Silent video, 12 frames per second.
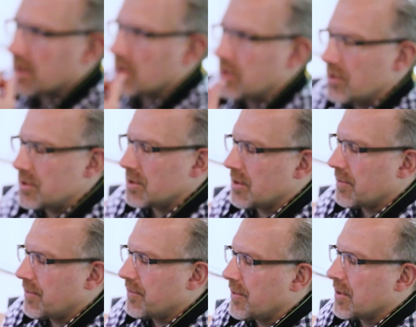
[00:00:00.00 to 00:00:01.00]
a closer
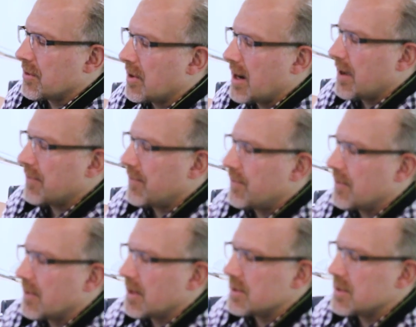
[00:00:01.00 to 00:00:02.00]
photograph,
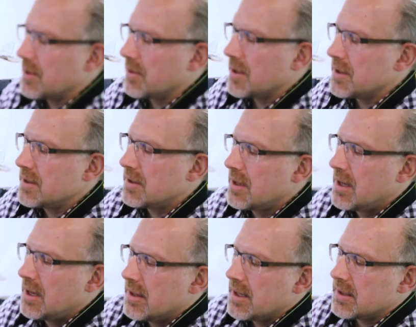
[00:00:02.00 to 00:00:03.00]
a series
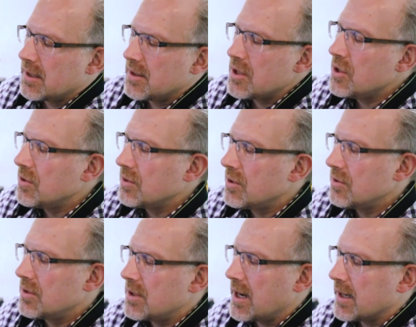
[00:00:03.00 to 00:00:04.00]
that's on the
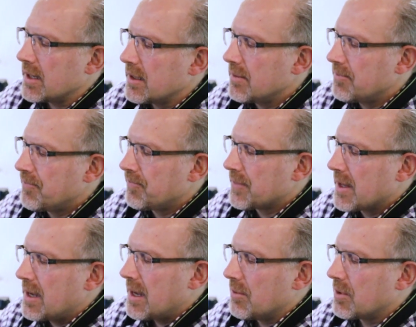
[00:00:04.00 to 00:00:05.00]
U2 setting,
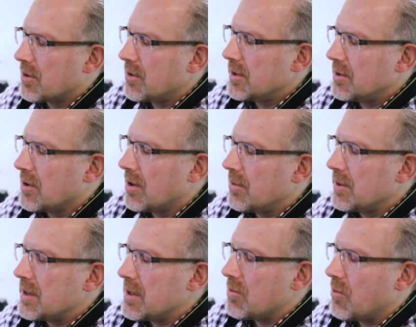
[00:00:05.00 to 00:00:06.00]
and we're going to go
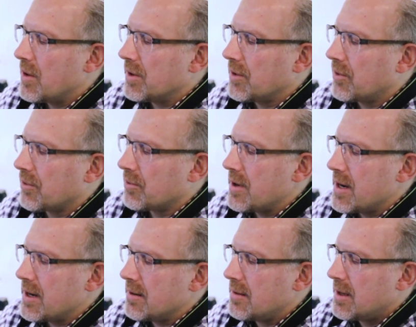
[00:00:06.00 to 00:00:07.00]
with the
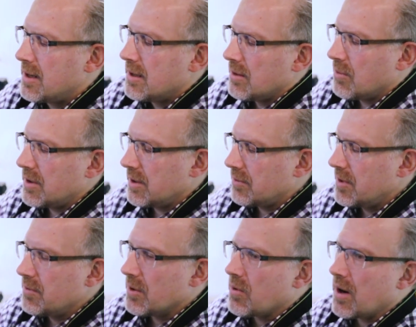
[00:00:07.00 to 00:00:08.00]
1:3. The
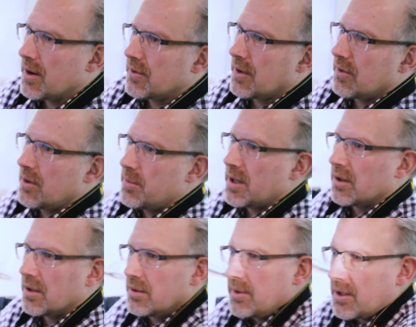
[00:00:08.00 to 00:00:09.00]
1:3 requires us to be a
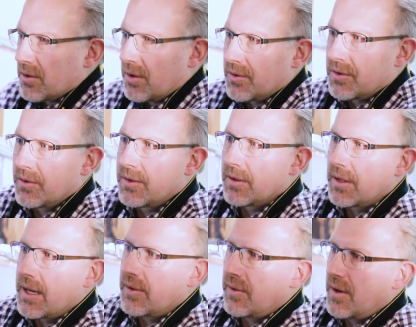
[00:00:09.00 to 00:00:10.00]
little bit closer to
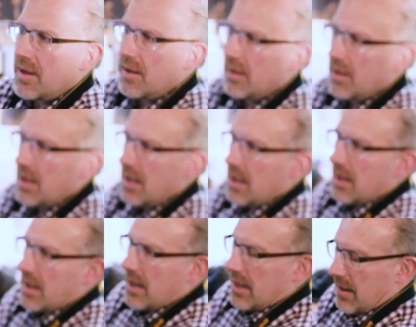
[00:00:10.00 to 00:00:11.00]
Lacey,
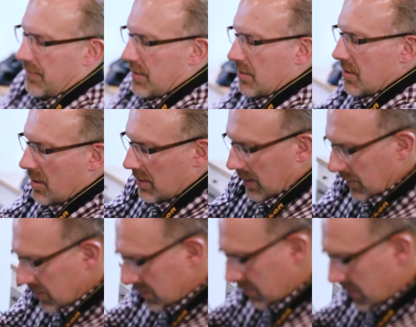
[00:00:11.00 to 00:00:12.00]
and if you
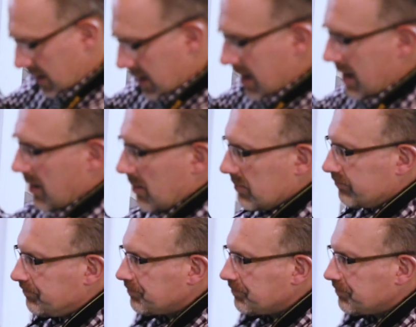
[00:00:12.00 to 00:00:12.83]
notice right now,